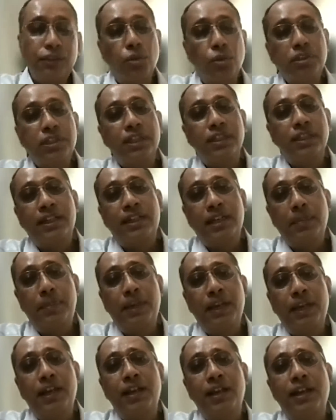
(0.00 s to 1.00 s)
those are the
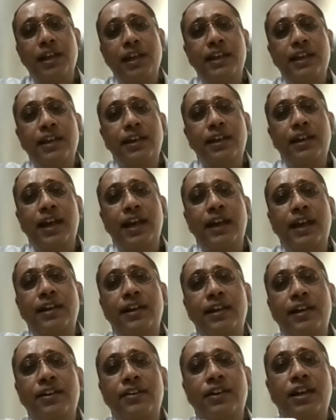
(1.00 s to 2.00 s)
typical legal
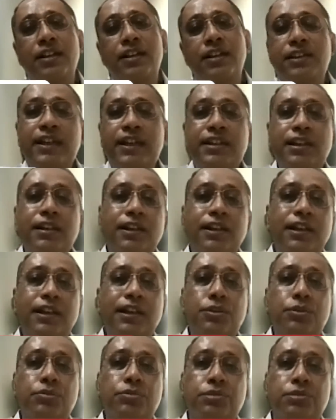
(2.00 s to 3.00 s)
and transactional
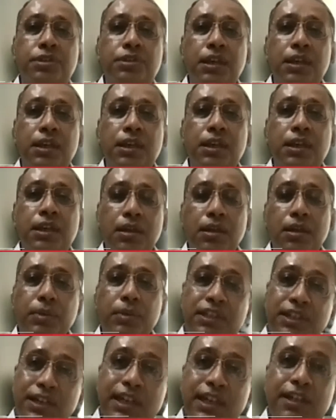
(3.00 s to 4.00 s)
issues
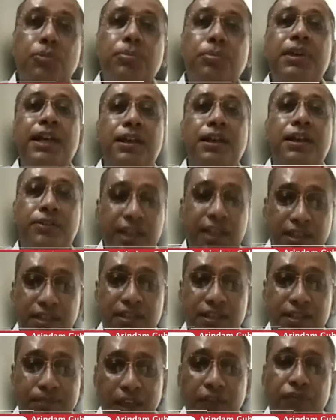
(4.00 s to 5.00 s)
which need to be
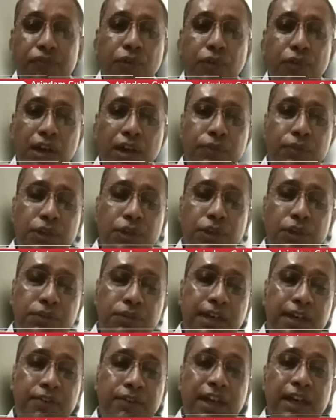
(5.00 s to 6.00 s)
addressed if one were to
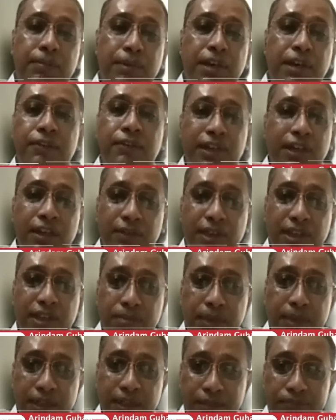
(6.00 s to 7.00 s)
attract private
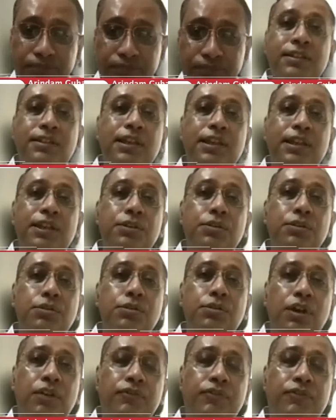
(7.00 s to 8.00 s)
investment. There's the issue
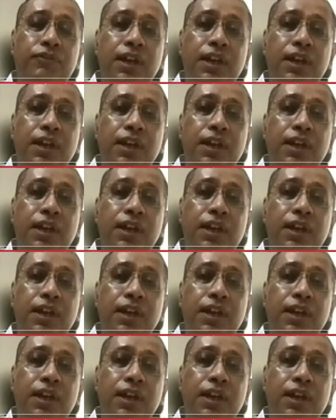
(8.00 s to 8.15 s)
of